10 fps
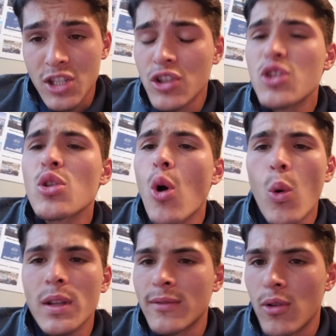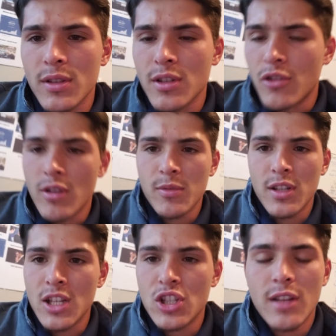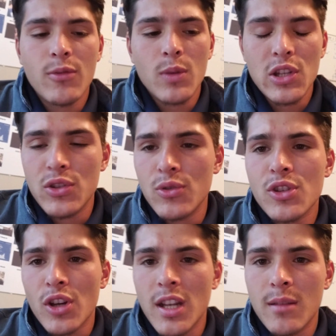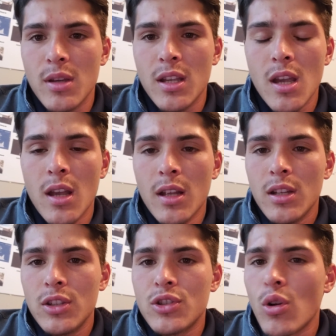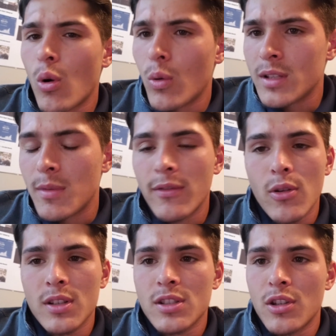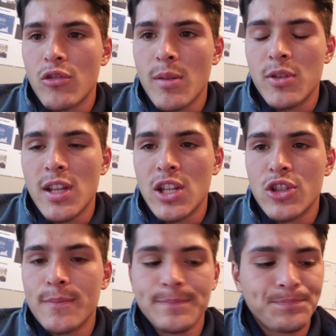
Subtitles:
And you should always focus on your reputation. Even when you do start getting big, you should always be focused on your reputation.